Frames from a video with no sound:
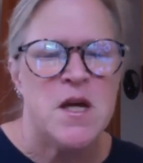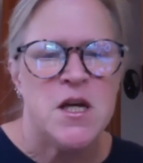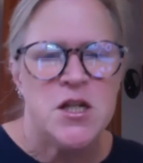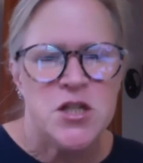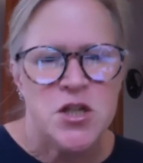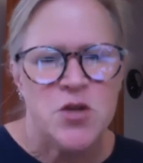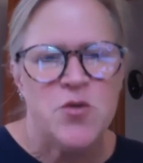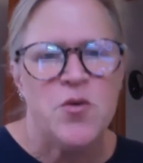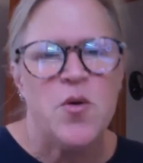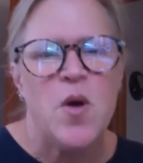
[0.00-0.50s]

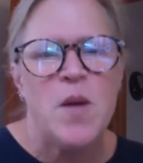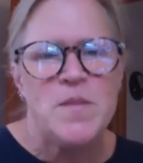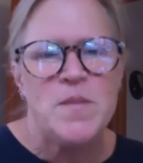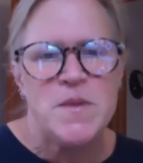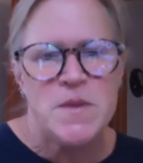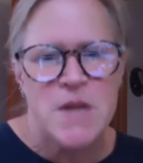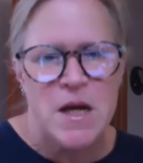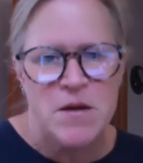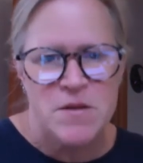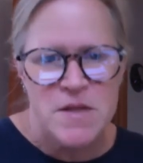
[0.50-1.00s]
She grew
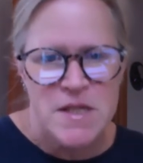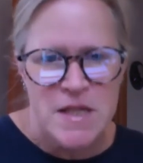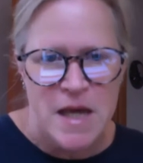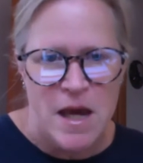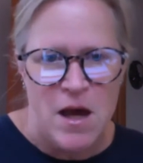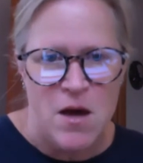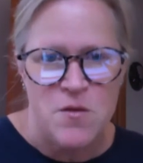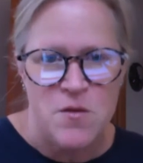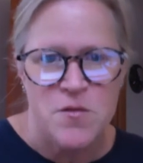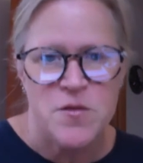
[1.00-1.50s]
up down
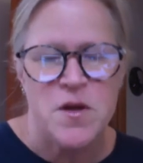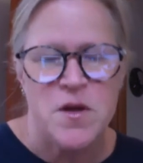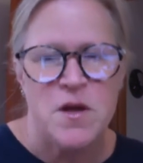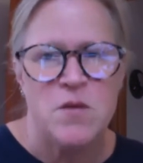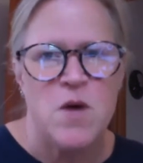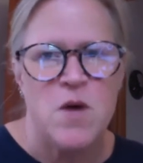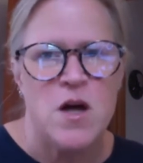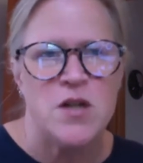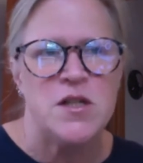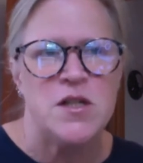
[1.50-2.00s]
south
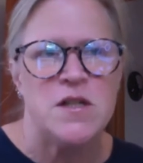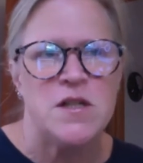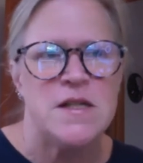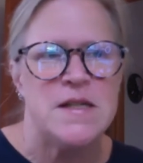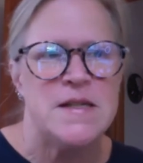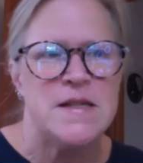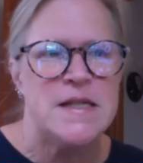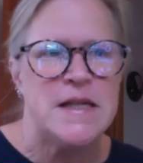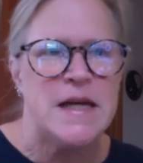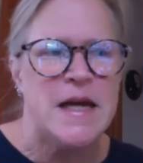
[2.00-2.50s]
in
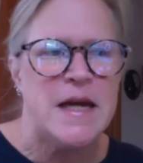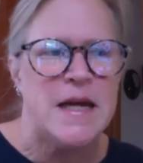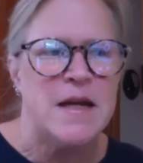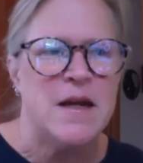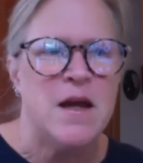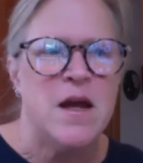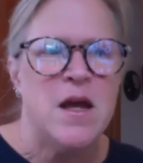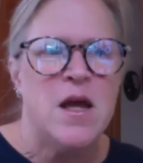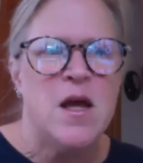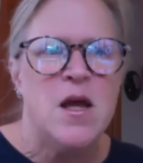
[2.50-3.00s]
Washington State,
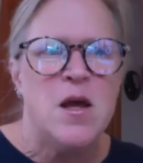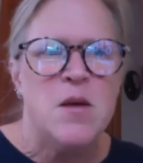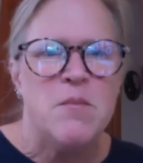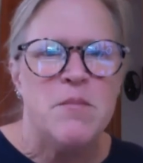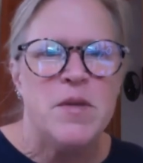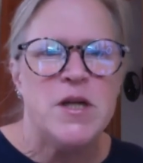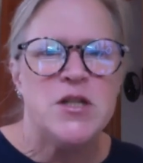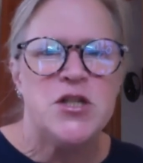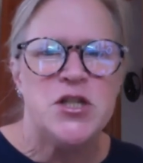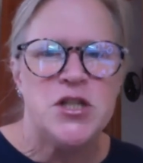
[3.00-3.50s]

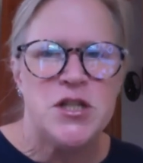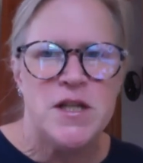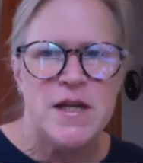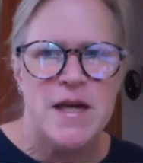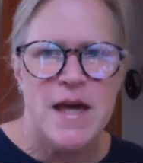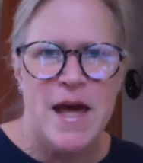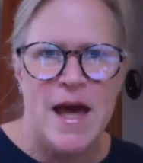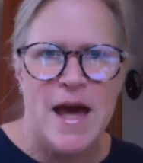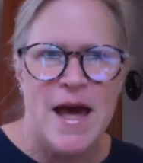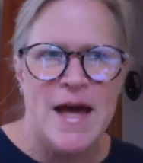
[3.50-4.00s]
but
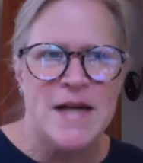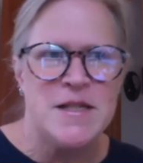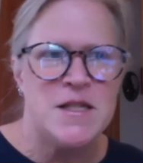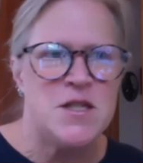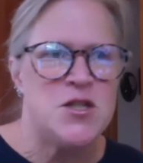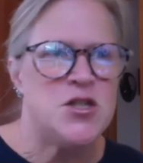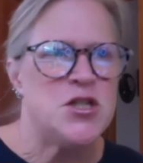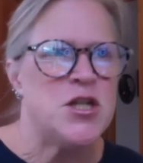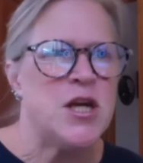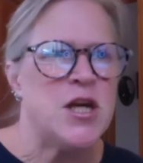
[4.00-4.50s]
she
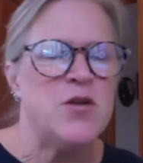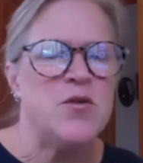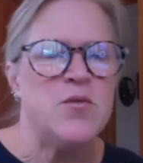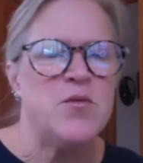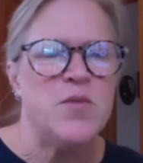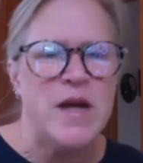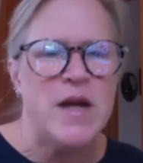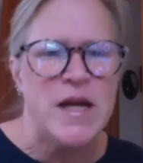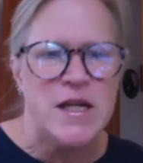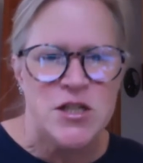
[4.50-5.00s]
has
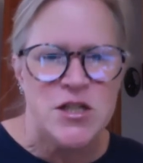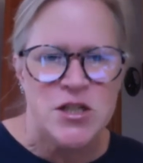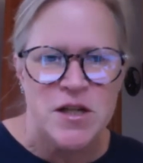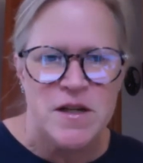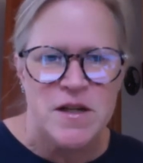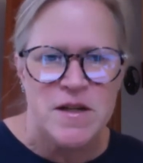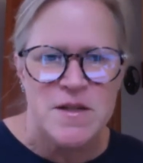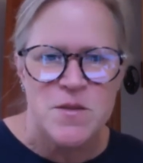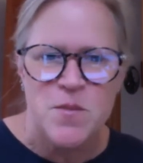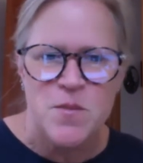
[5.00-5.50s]

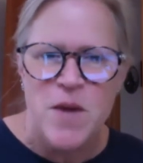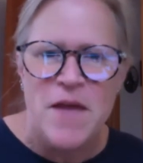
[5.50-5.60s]
generations.